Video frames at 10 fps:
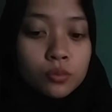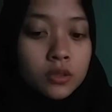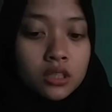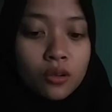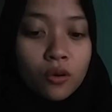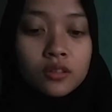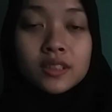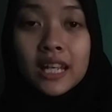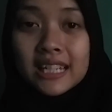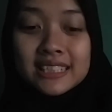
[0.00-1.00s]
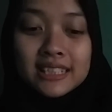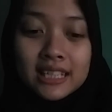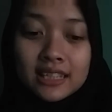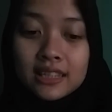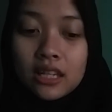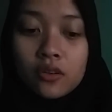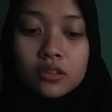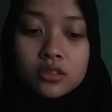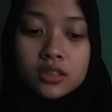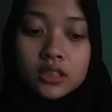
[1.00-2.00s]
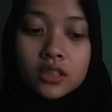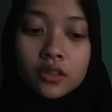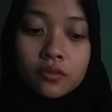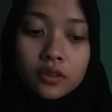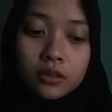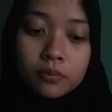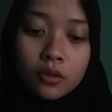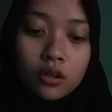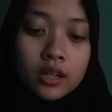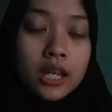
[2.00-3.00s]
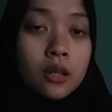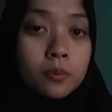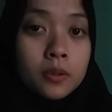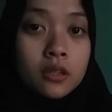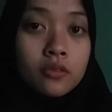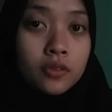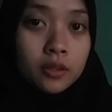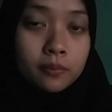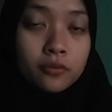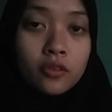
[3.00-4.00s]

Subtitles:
be, or lies in the auxiliary verb or helping verb.